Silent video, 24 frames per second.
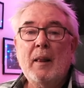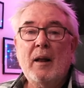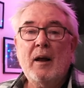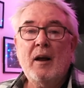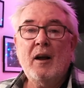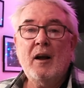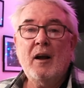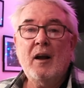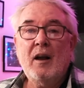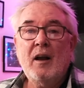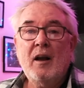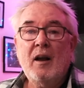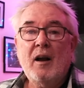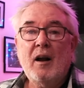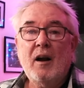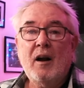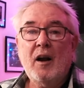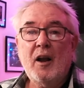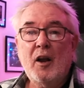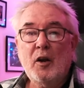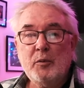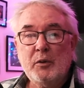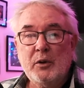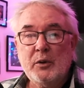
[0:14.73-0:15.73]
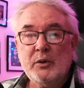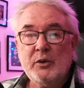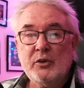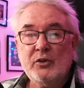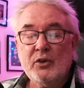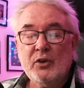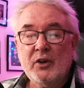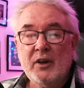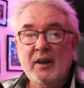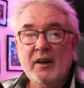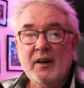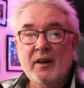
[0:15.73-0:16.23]
Uh, I hope you
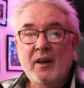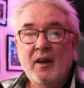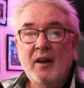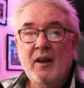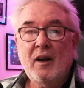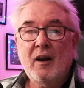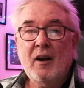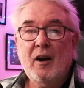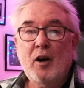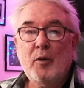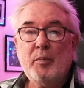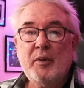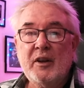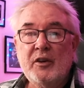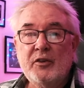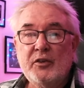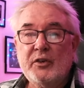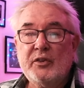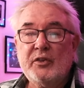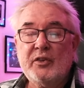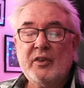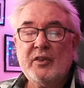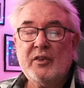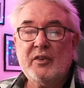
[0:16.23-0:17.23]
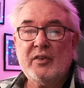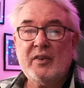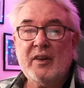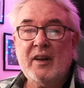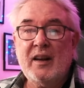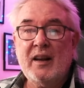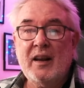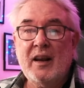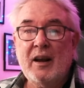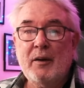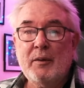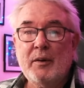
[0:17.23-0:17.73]
enjoy it. I'll be interested to
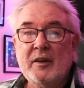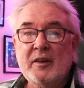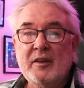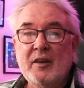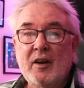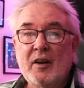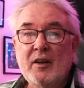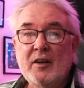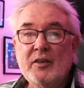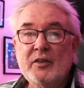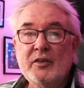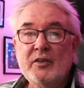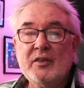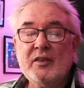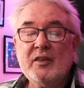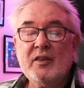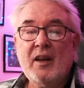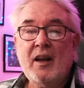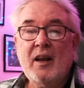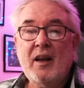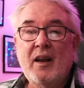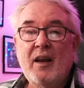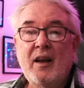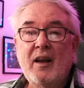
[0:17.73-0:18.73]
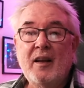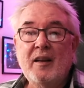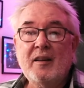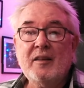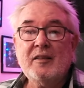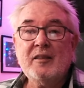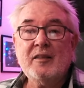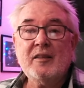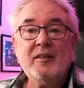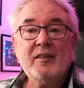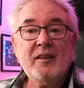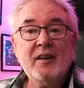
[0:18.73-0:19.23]
see how it does.
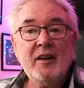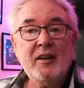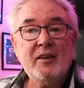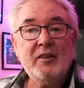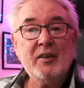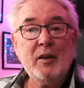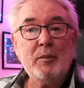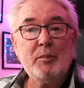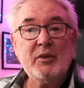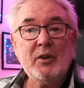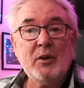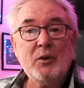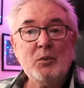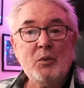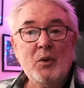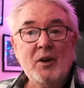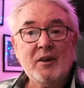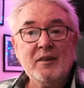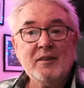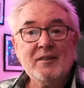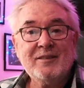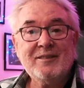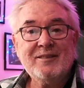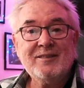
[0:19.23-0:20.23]
And here's episode one.